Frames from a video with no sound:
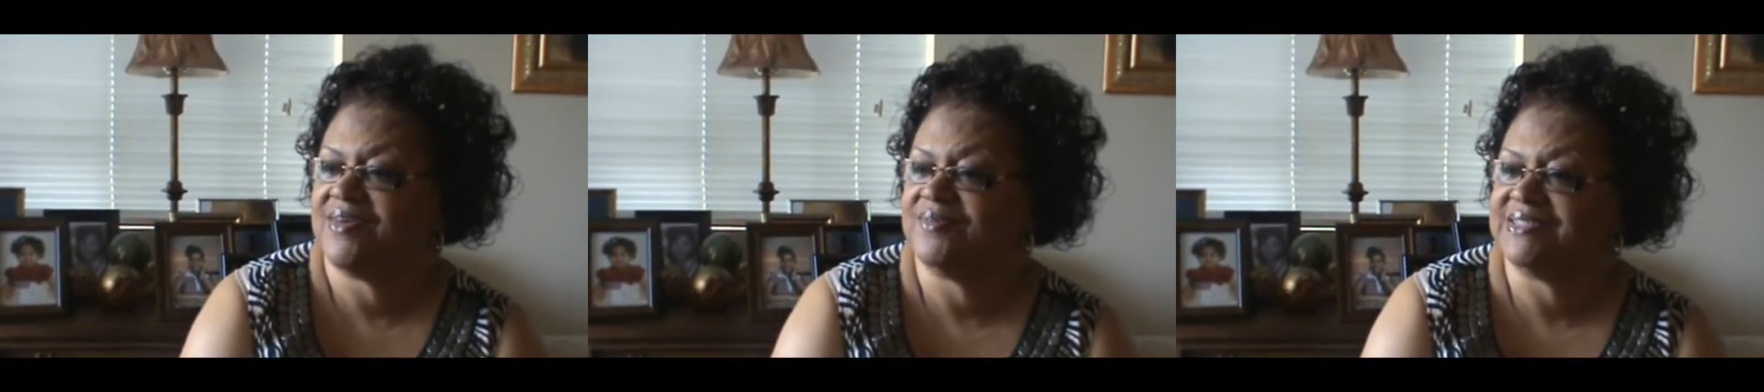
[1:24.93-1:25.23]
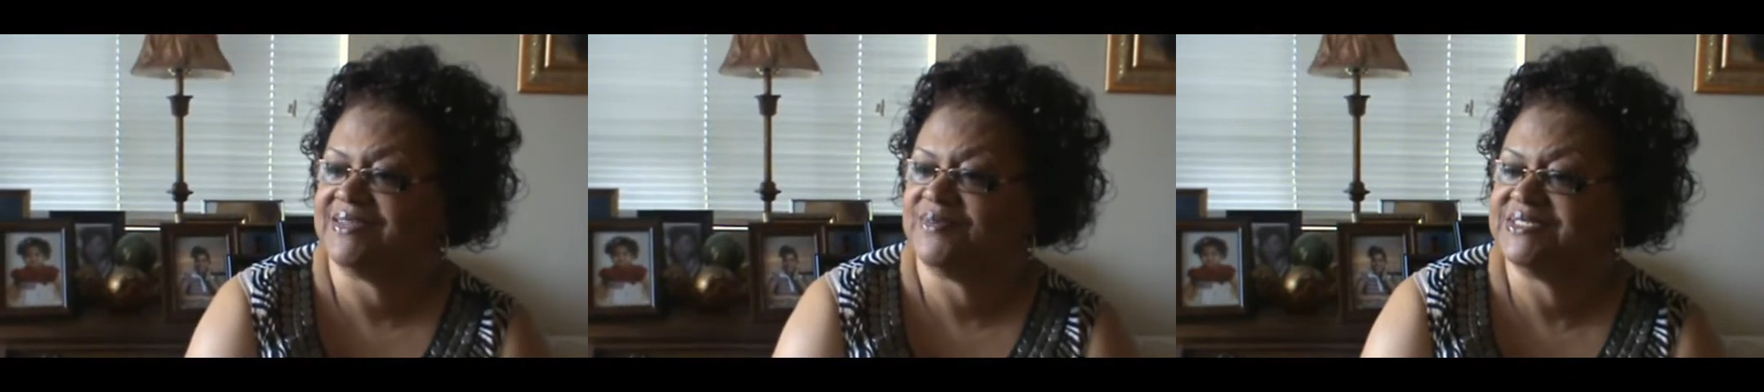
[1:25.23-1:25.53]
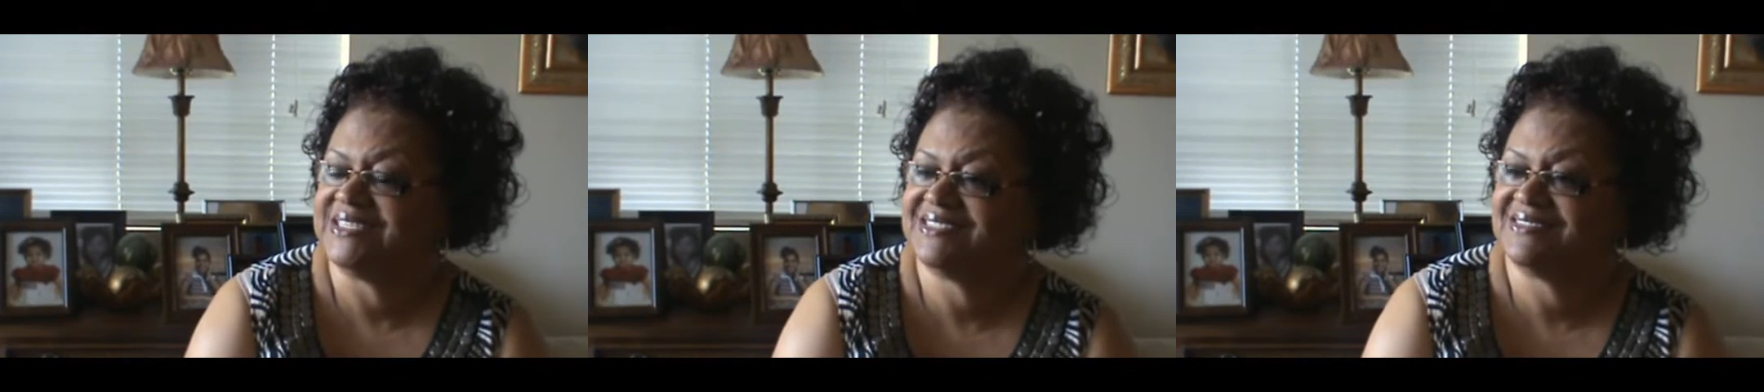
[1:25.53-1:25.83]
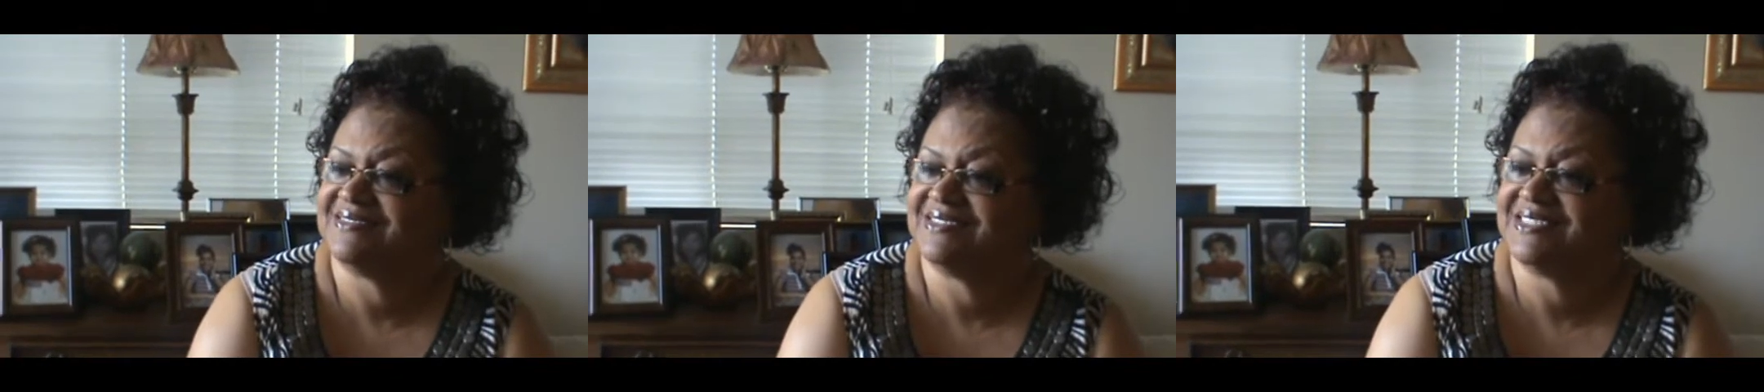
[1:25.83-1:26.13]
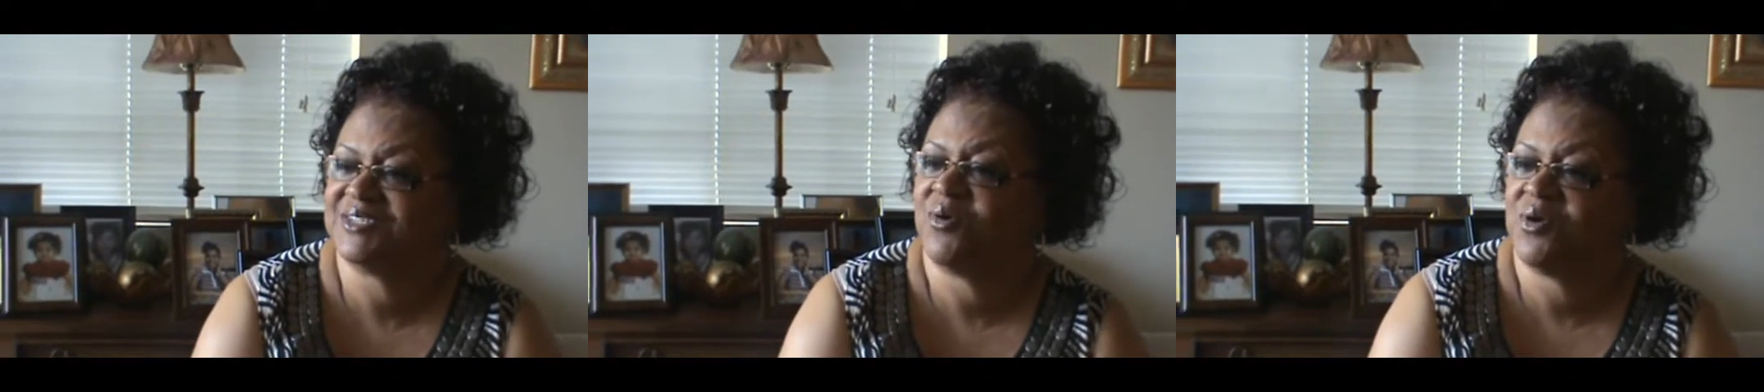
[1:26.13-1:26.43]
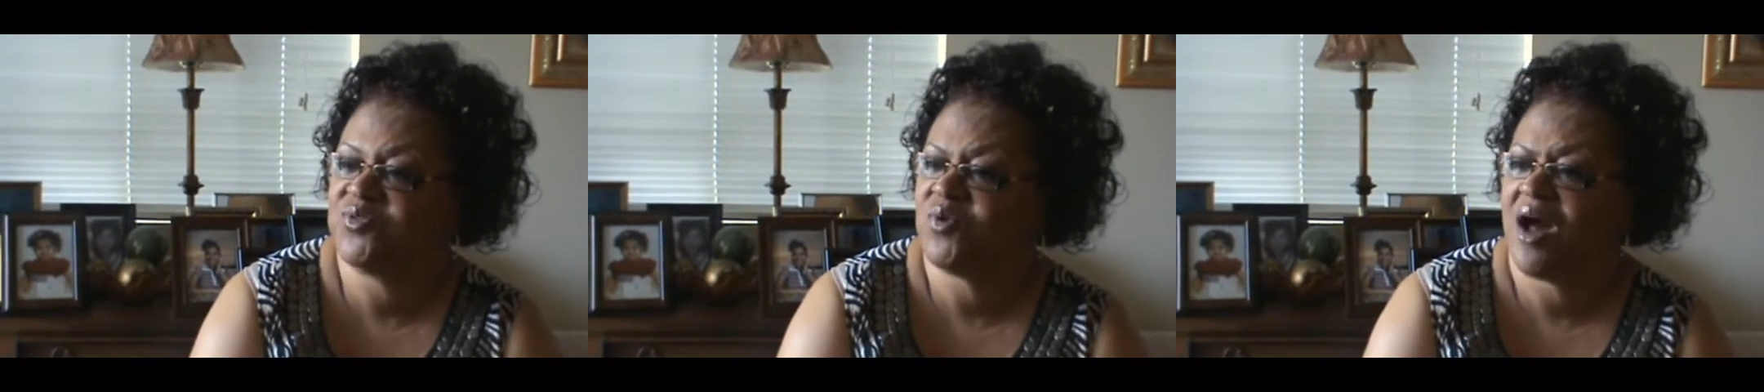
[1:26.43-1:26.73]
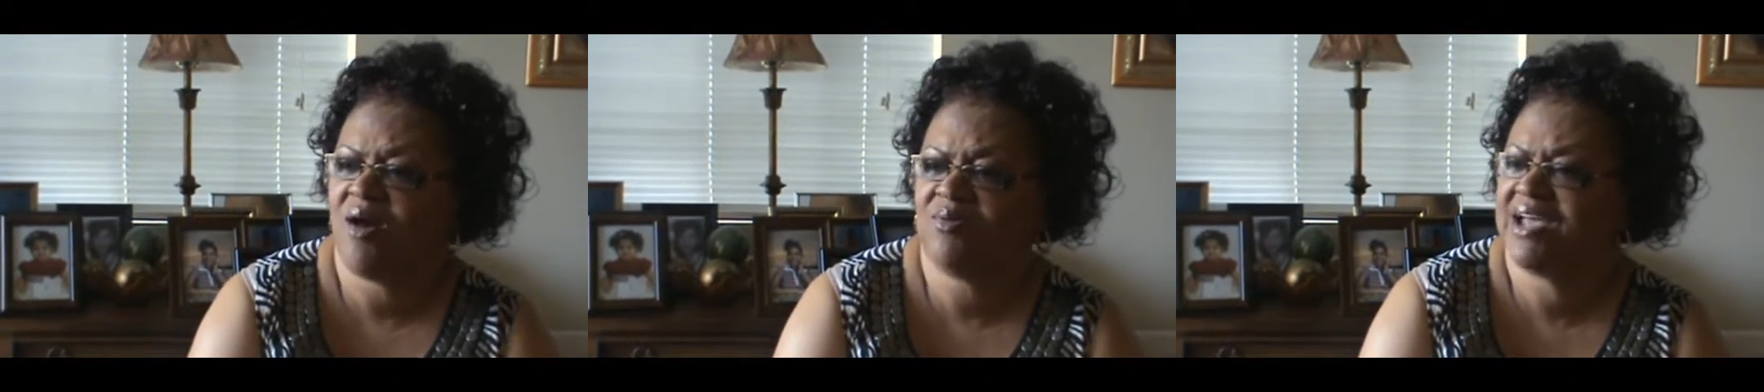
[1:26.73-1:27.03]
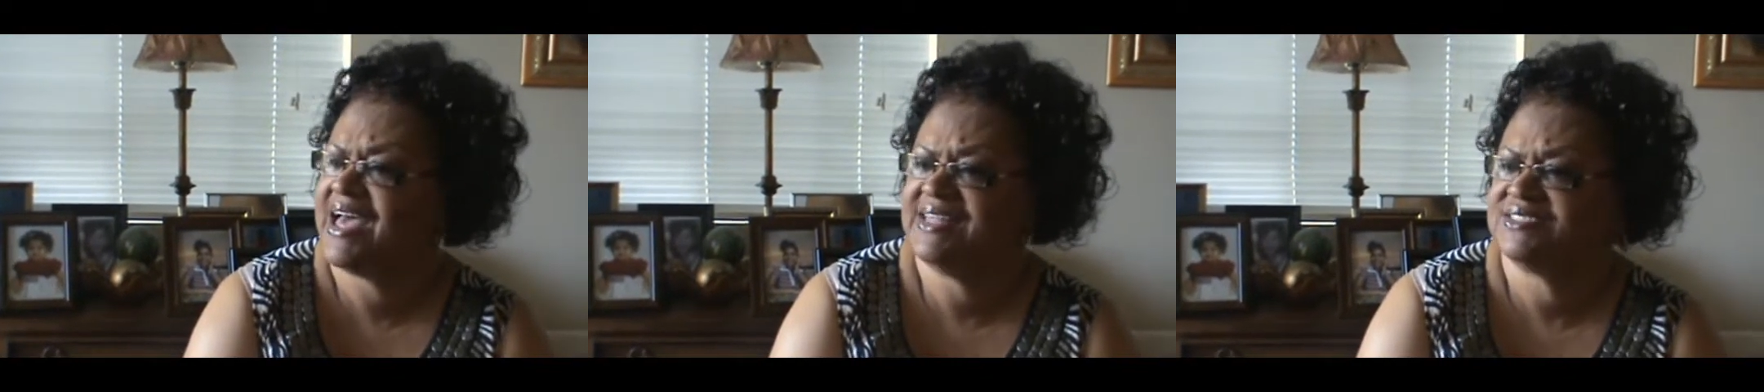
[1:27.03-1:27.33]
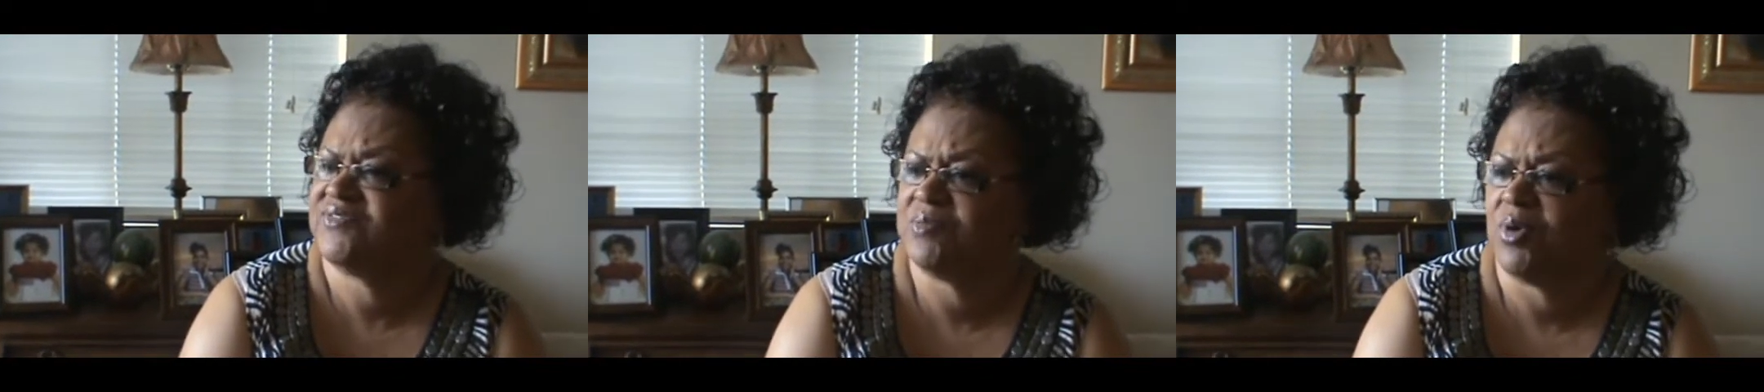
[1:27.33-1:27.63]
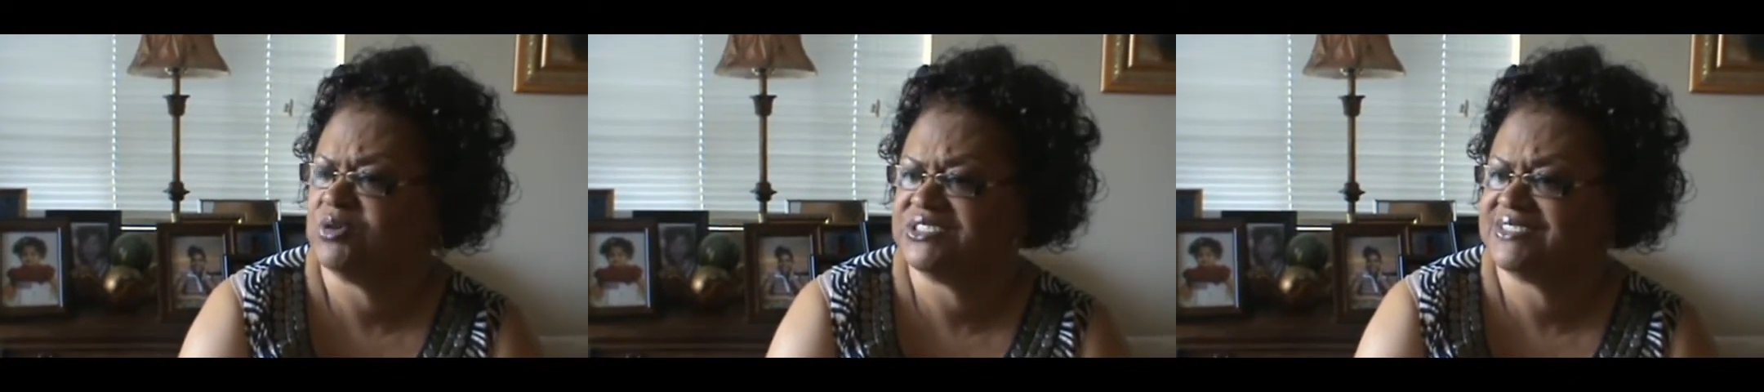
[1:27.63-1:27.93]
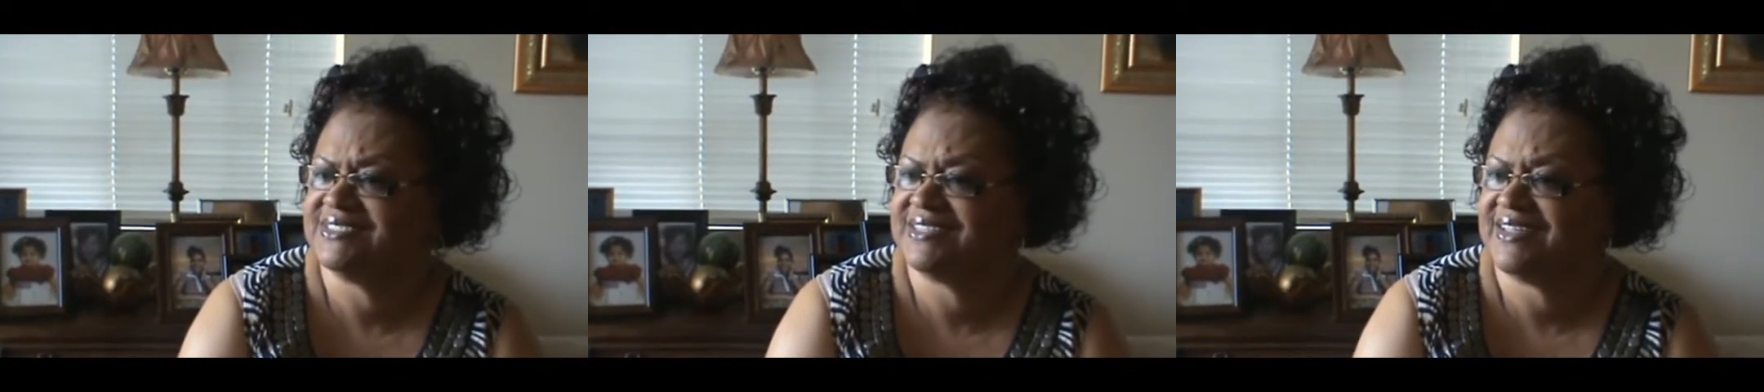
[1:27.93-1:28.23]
It was just going through all kinds of emotions.